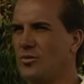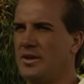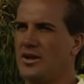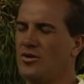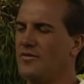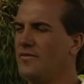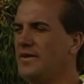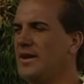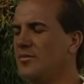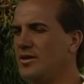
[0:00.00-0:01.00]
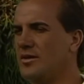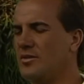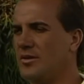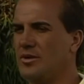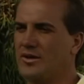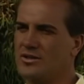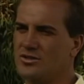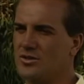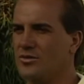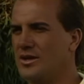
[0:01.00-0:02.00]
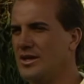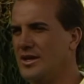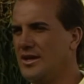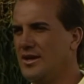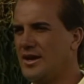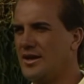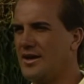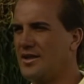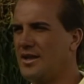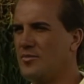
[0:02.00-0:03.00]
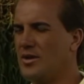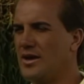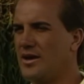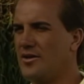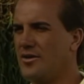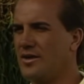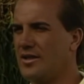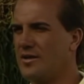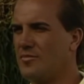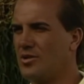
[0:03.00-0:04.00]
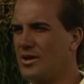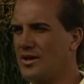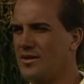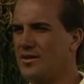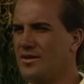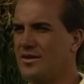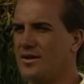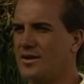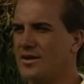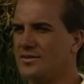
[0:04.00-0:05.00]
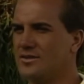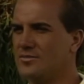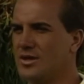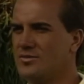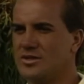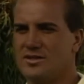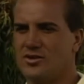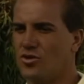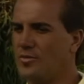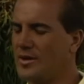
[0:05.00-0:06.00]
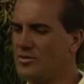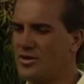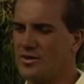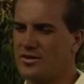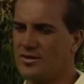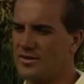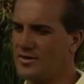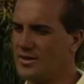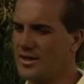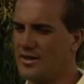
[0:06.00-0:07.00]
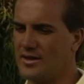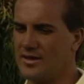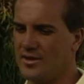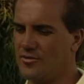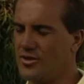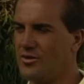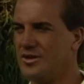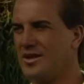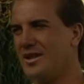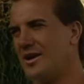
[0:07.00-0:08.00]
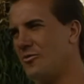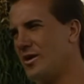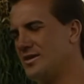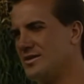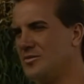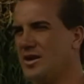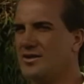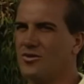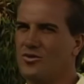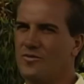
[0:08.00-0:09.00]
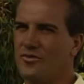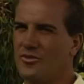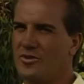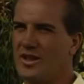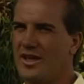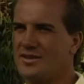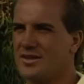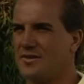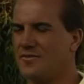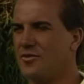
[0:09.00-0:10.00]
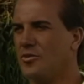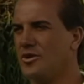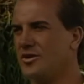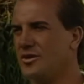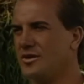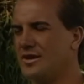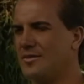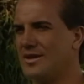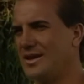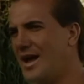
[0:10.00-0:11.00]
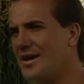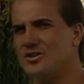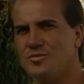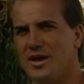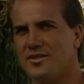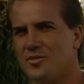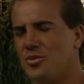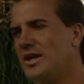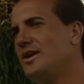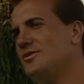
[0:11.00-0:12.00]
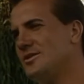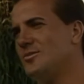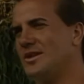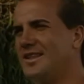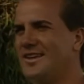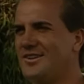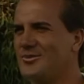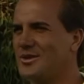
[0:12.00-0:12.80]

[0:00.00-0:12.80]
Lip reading: I mean, I don't have a family and I'm not married, so I kind of like being out here and I like playing. Sometimes I sit home, I'm young, and I really don't need a lot of rest. I mean, I can go home for 3 days and I feel pretty good, and I'm like, God, I should be out there playing or something like that, you know.